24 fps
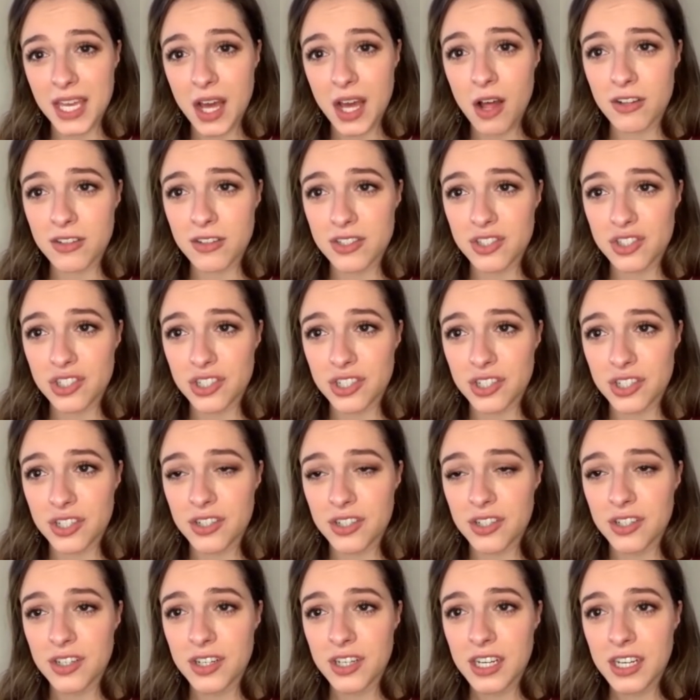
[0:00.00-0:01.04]
culture
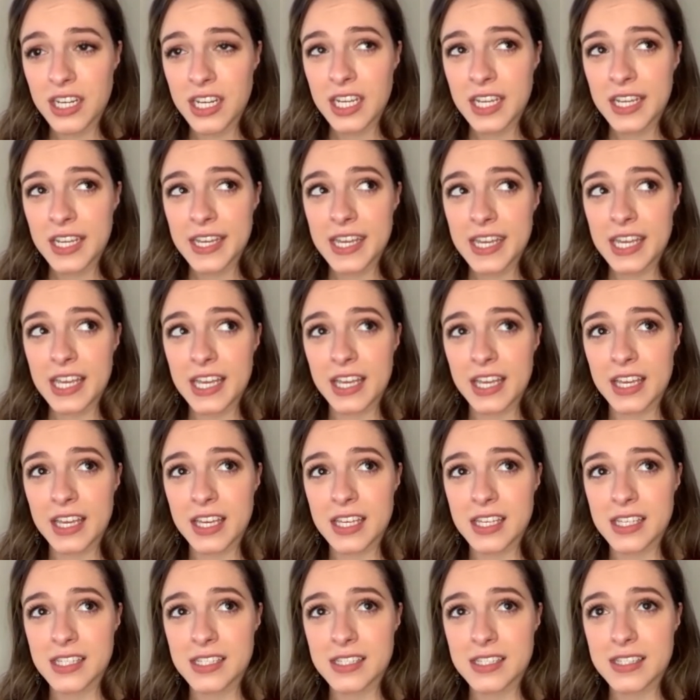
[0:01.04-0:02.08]

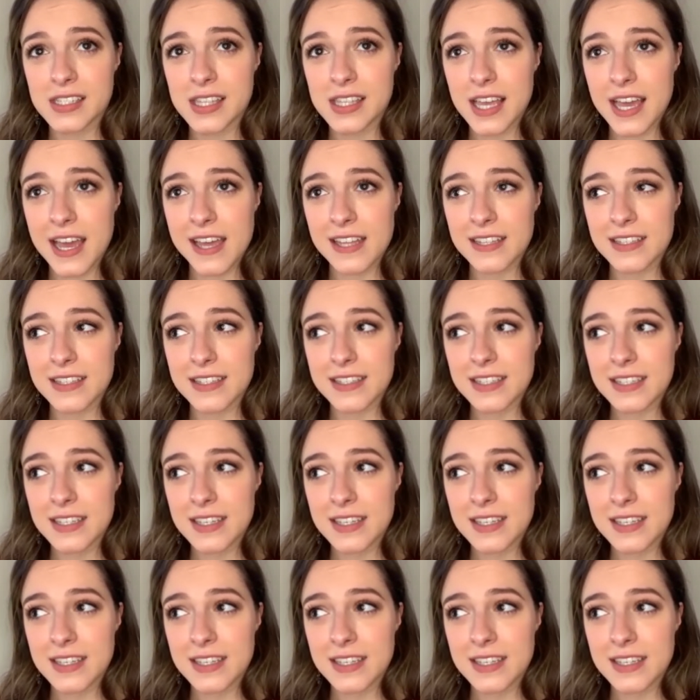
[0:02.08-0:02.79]
is that